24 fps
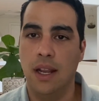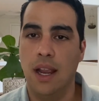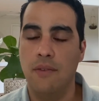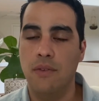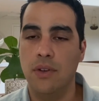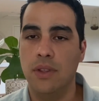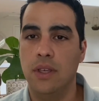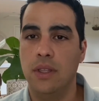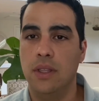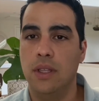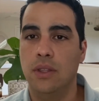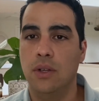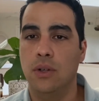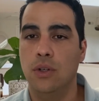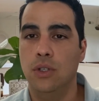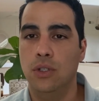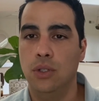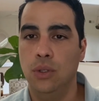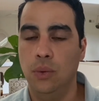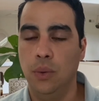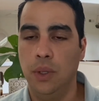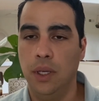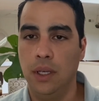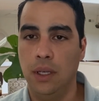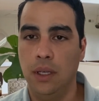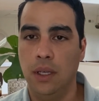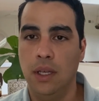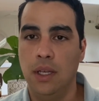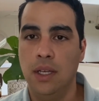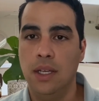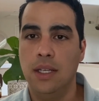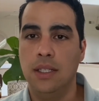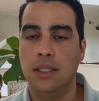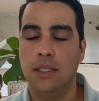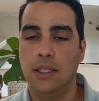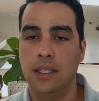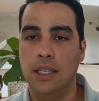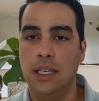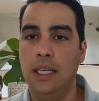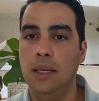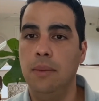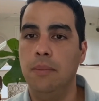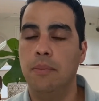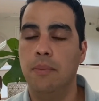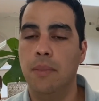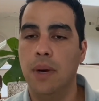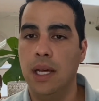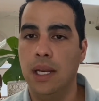everything that they're doing to
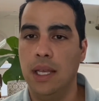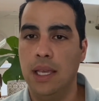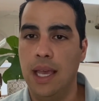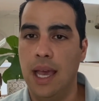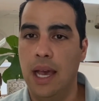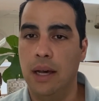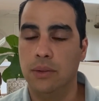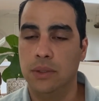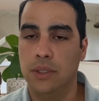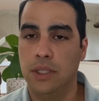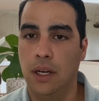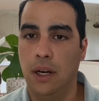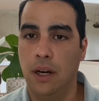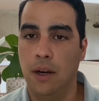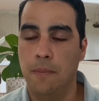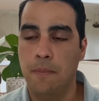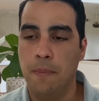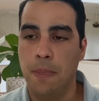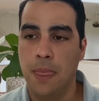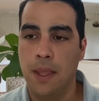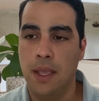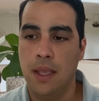keep money out there?